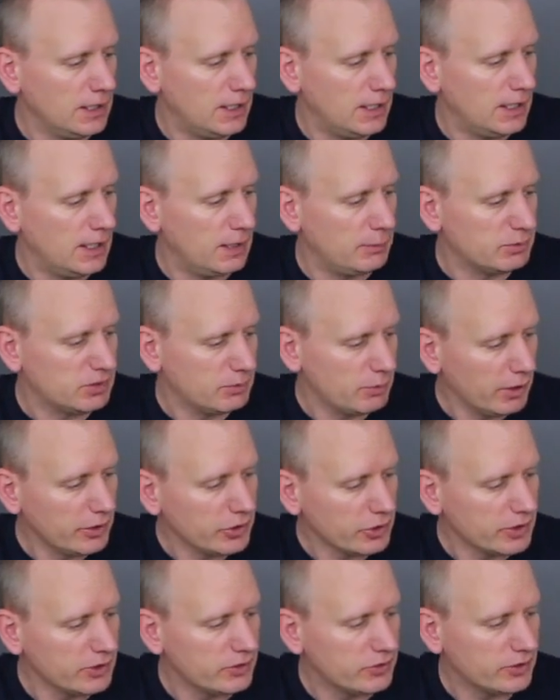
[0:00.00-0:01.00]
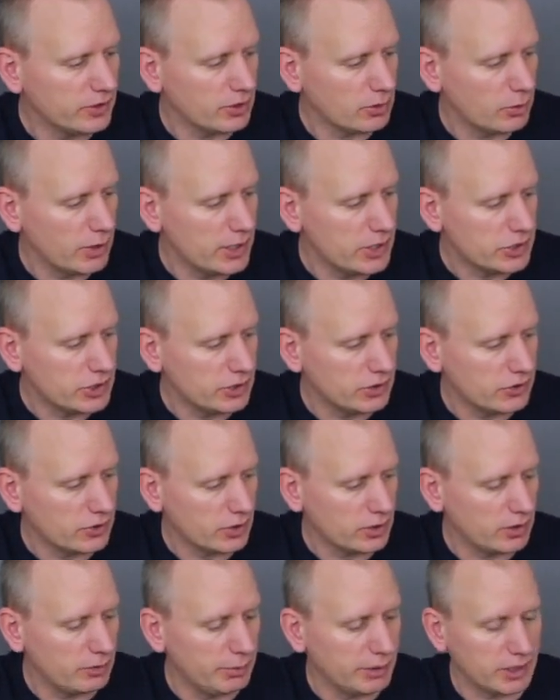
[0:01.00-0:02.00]
Some other considerations
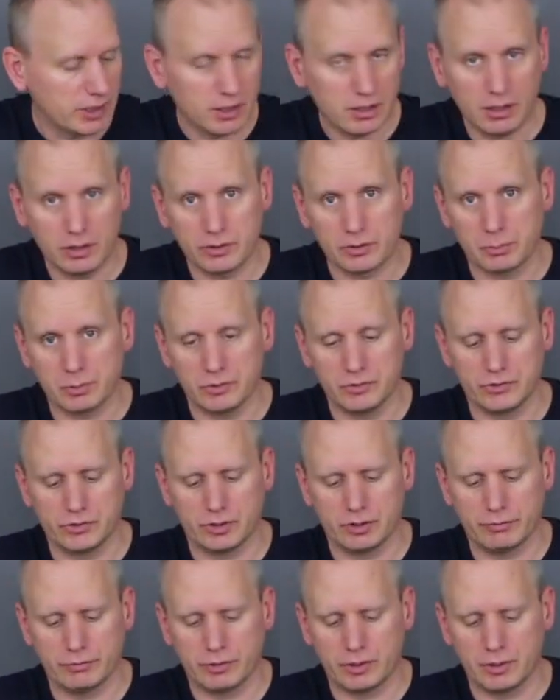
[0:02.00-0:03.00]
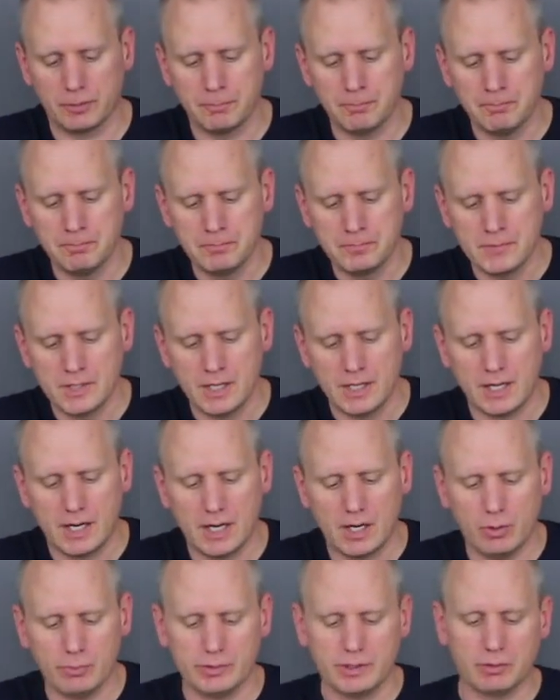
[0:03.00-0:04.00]
are going to be color preserver.
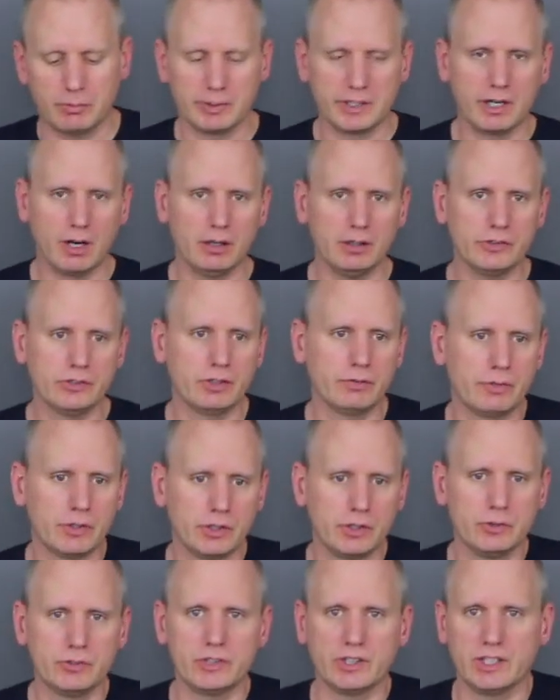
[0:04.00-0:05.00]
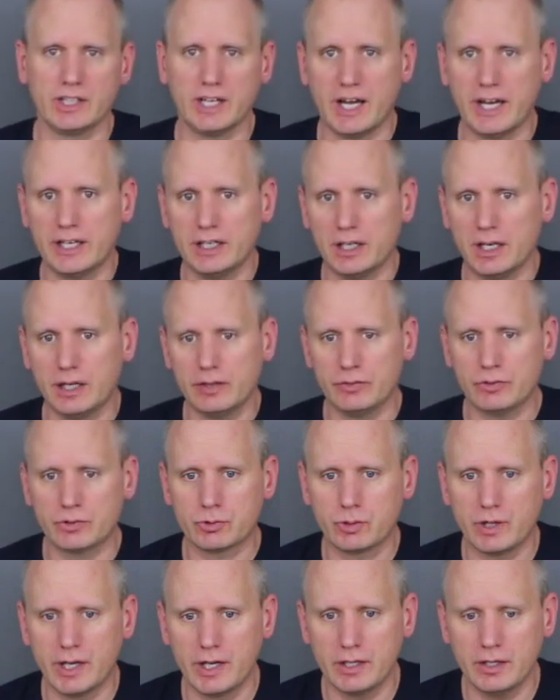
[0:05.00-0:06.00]
Now, regardless if you're using nylon
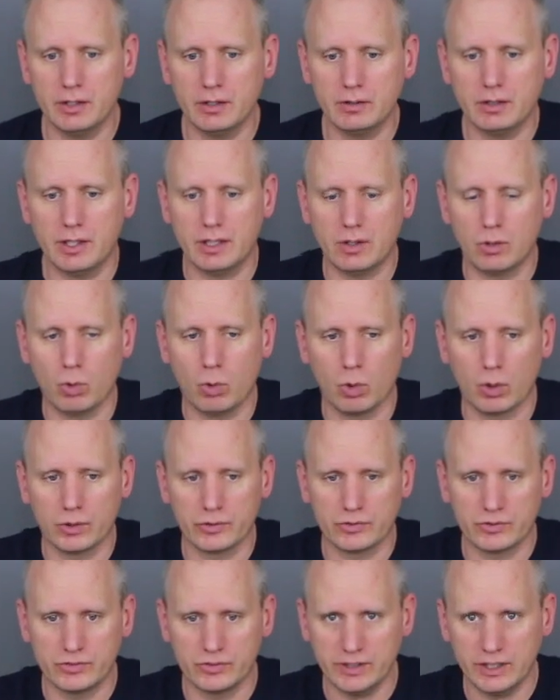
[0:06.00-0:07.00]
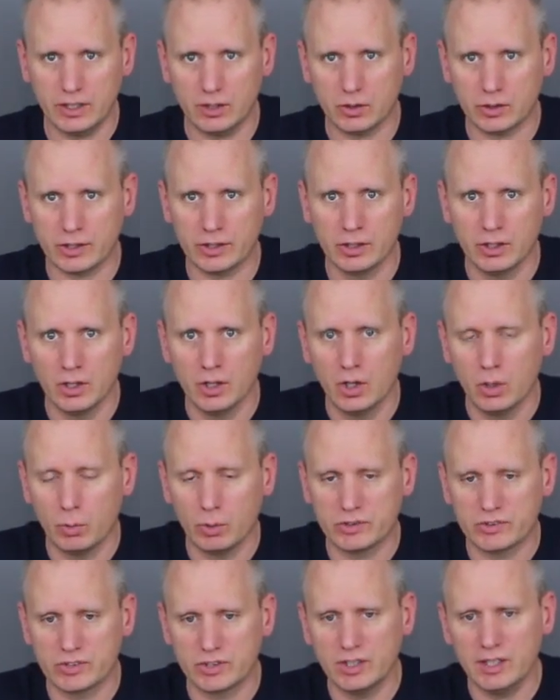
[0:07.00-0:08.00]
thread or silk,
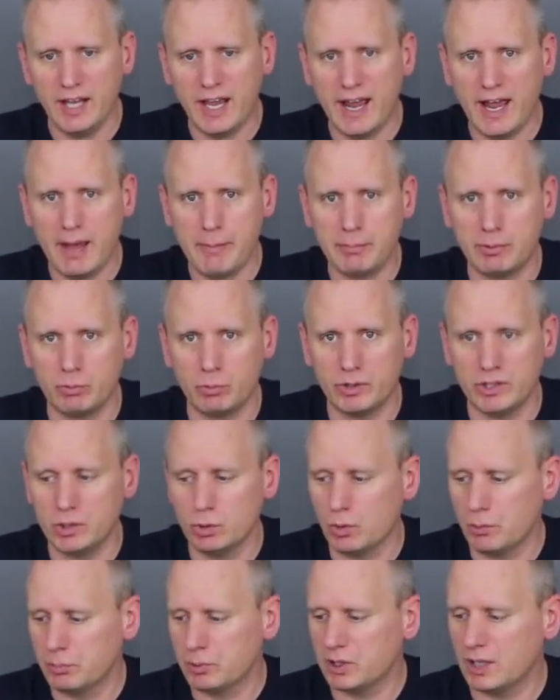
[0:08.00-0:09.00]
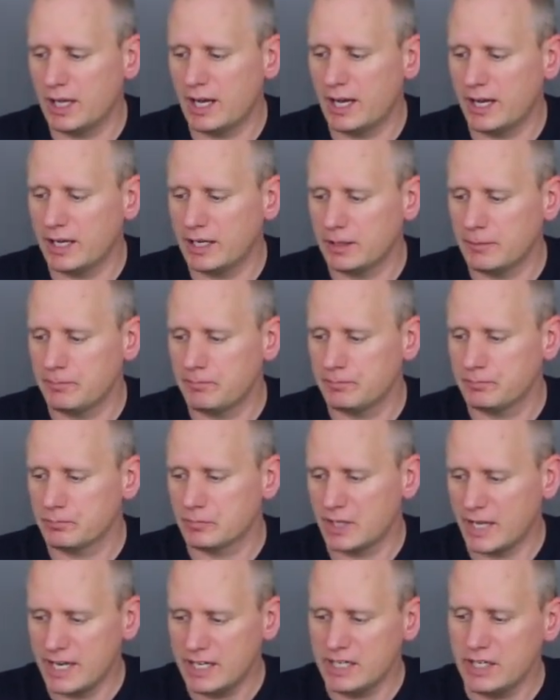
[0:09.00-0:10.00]
what's going to happen when you apply
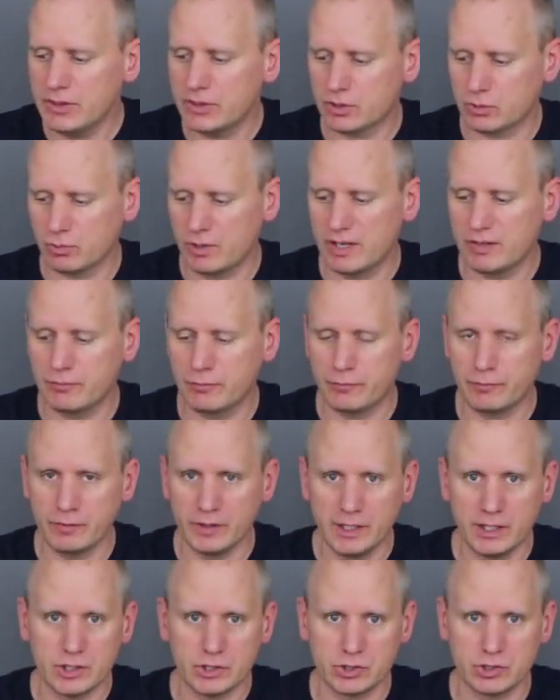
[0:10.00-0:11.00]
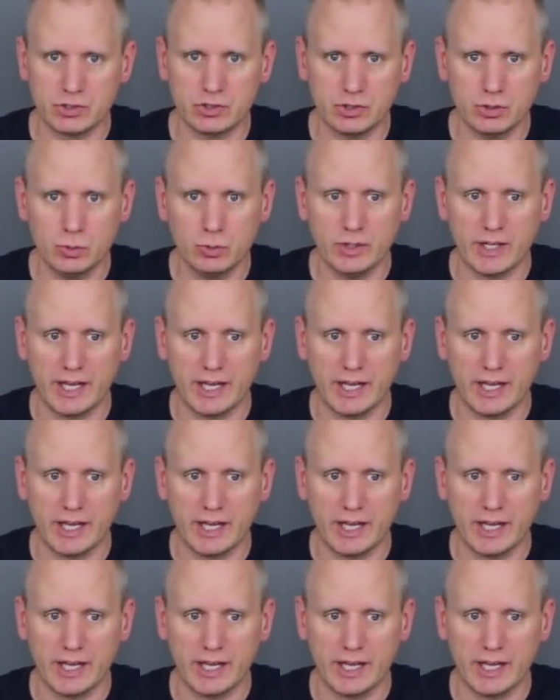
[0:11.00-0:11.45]
any thread finish to